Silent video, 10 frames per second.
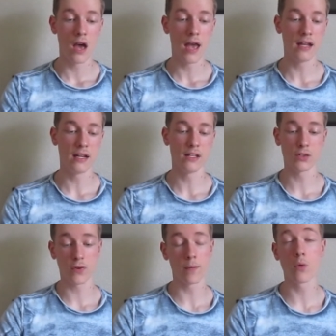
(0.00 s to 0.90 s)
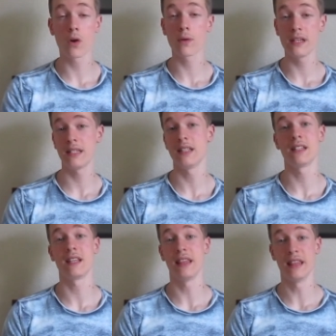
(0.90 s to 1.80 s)
and it's for more
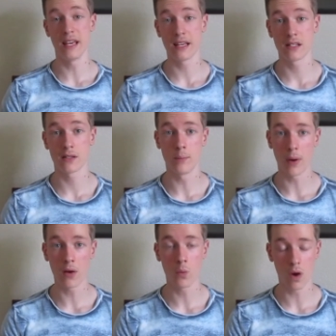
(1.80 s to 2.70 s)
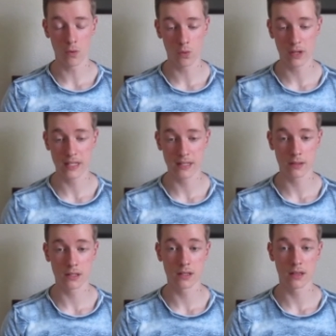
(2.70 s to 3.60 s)
reasons than this but one
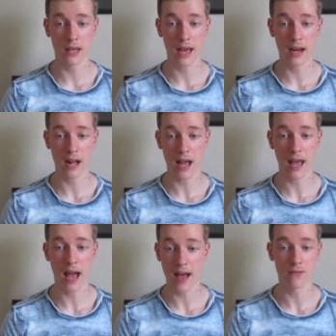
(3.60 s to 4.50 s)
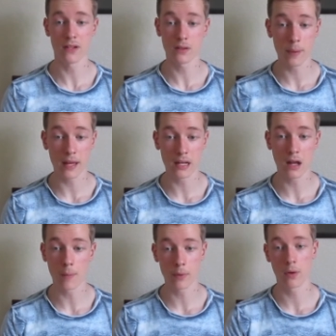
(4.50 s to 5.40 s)
reason that I haven't been
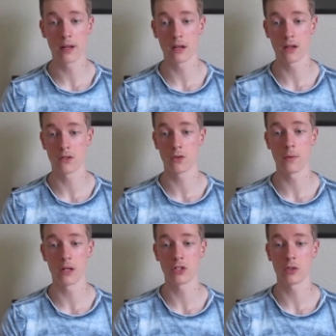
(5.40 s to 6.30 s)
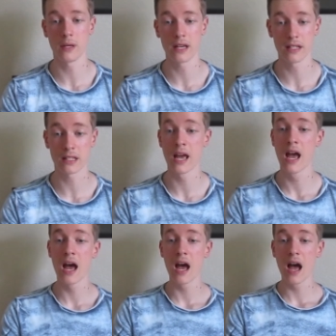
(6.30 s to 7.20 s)
uploading too much is because
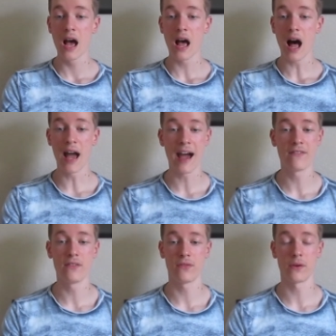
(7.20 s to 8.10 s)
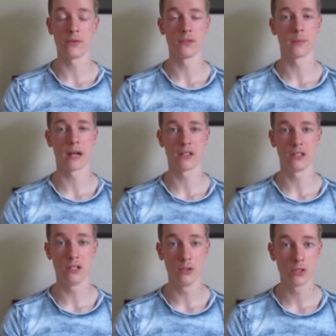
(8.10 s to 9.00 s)
I haven't felt inspired
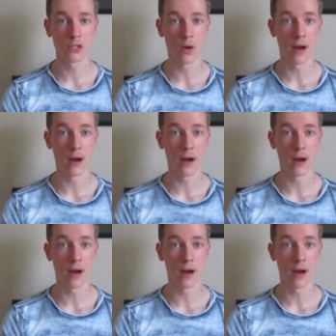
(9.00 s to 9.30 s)
to do so.